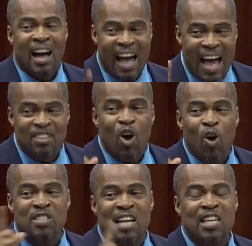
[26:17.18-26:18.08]
and the
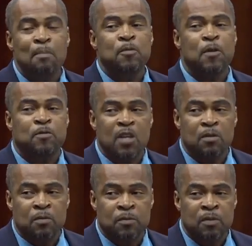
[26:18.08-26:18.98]
horse that came 15th
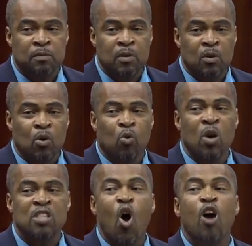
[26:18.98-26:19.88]

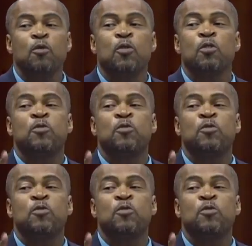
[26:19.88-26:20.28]
was Unfulfilled